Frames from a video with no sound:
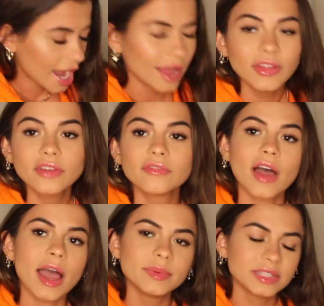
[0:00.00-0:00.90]
I have like
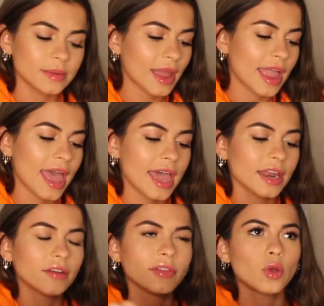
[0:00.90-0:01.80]
vibes in my head
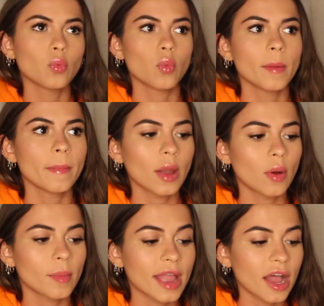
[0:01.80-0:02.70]
of like what I
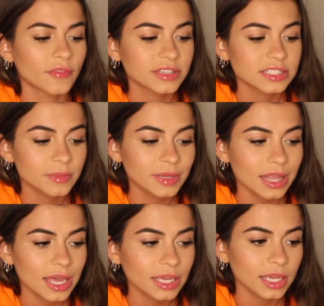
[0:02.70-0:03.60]
want my outfits to be
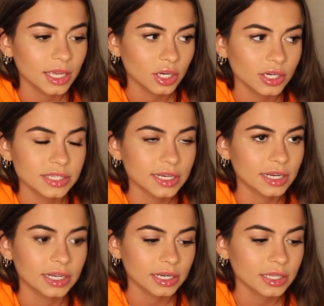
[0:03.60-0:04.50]
like in Greece and
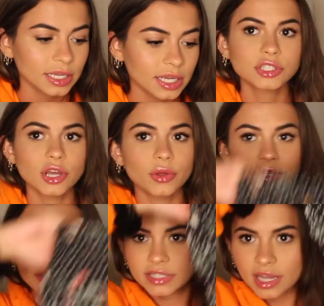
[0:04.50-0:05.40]
in Italy, so
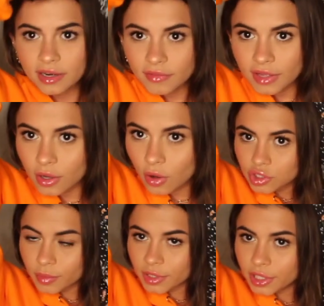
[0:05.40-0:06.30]
this is kind of like
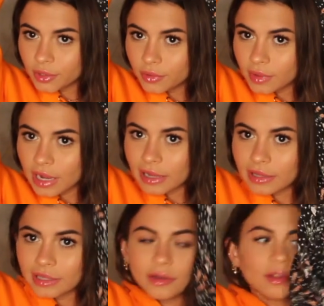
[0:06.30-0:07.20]
super cute, and I
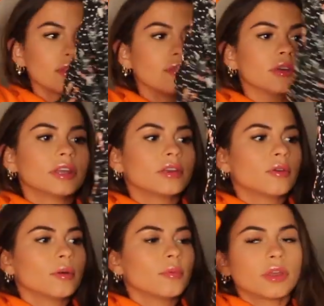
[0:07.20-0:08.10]
think it'll look really
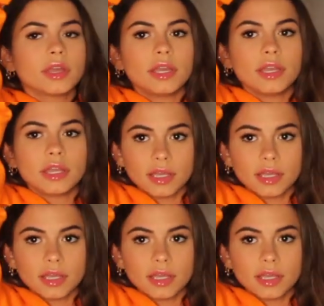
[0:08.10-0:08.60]
adorable in